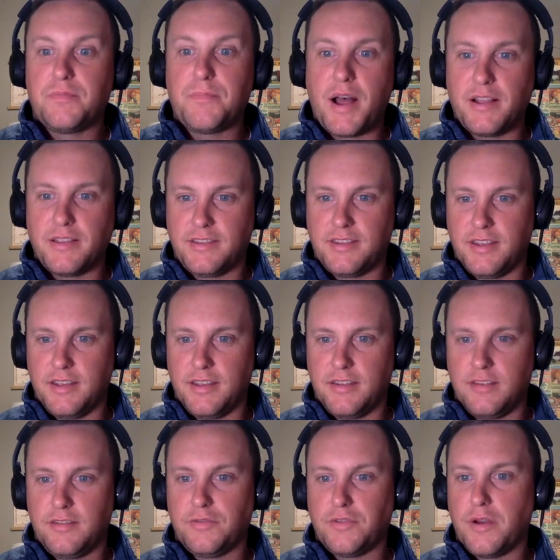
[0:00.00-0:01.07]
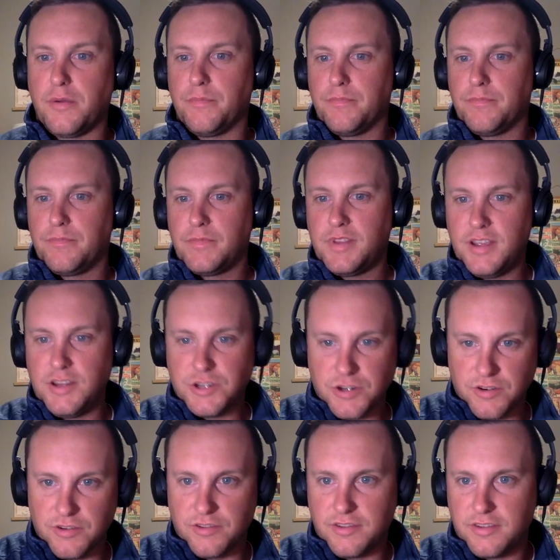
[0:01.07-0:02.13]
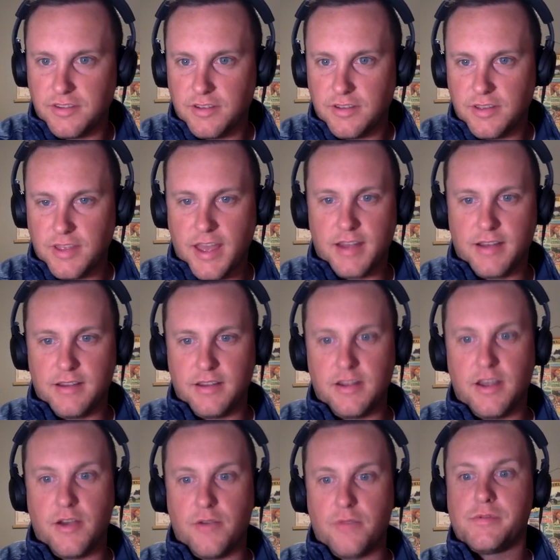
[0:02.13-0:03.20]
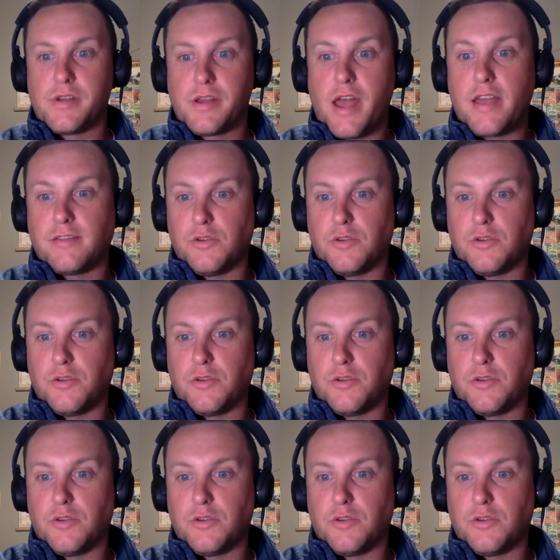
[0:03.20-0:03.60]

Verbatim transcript: responses from teachers that you know,